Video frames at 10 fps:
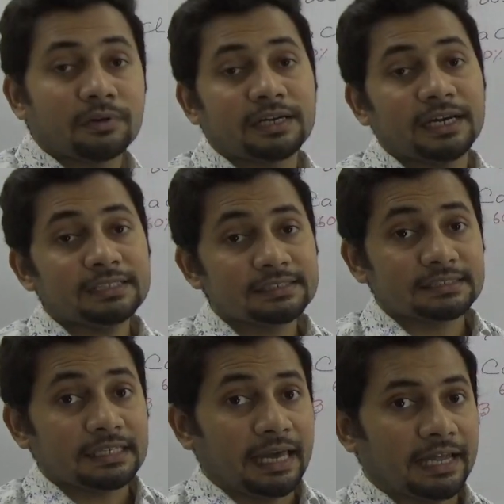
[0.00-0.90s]
work
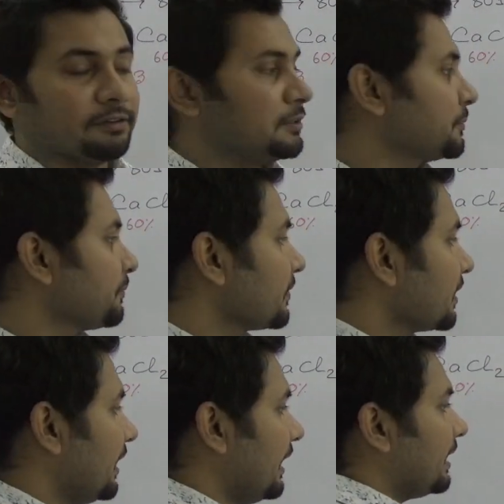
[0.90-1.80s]
as anode.
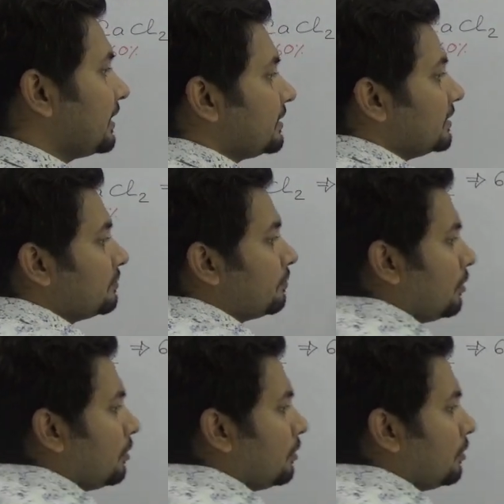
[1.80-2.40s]
And in